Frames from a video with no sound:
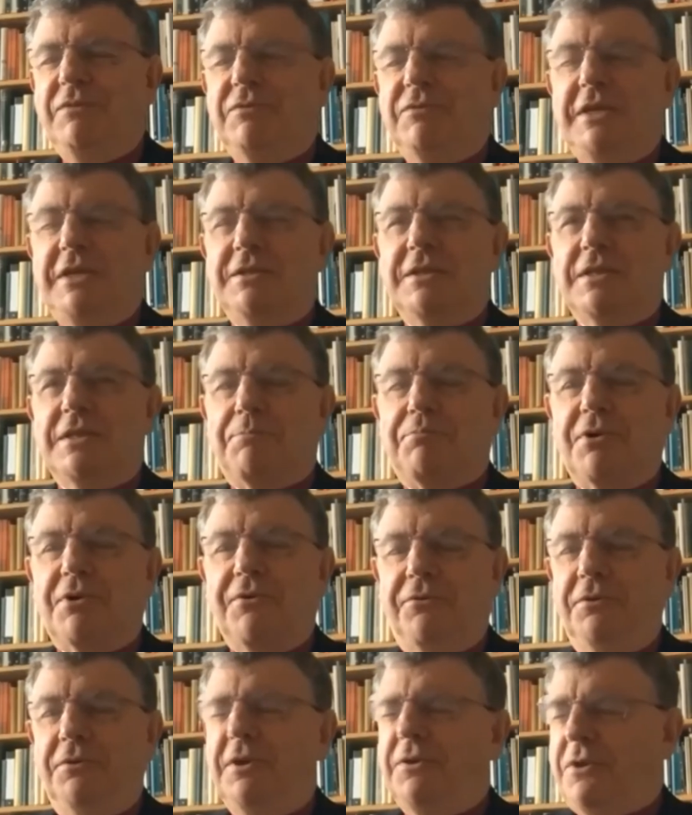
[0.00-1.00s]
eaten in a
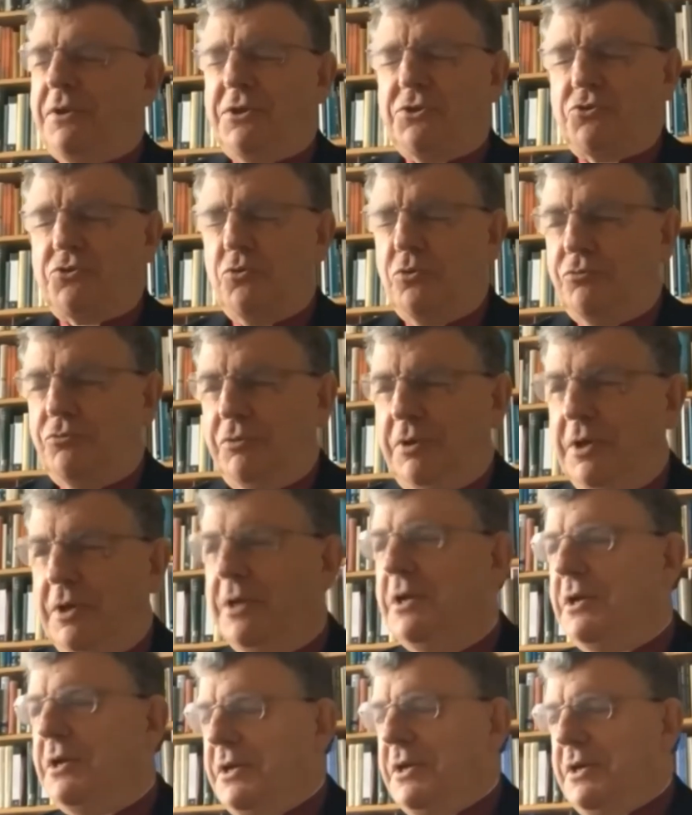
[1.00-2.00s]
prison. It's extraordinary.
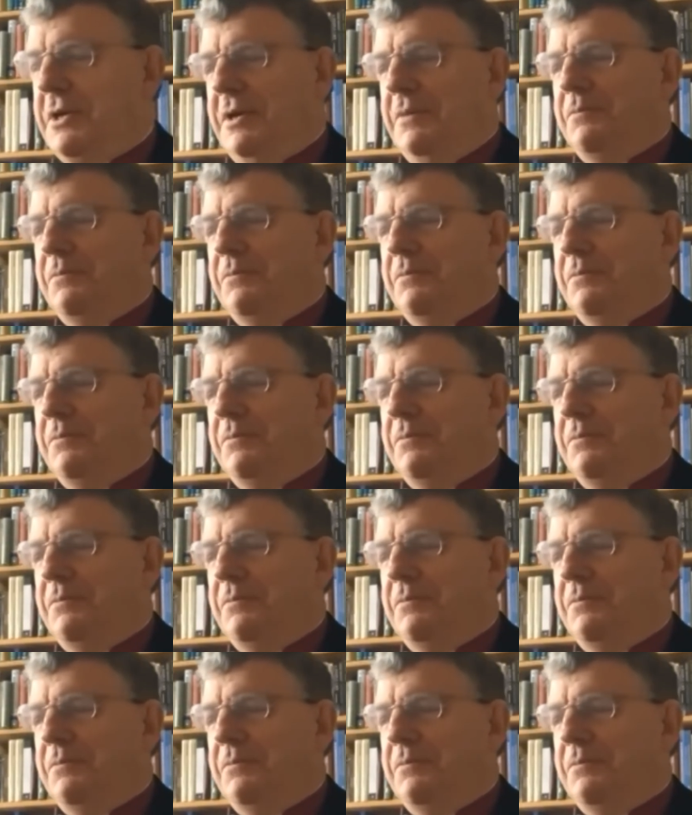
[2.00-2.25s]
Yeah.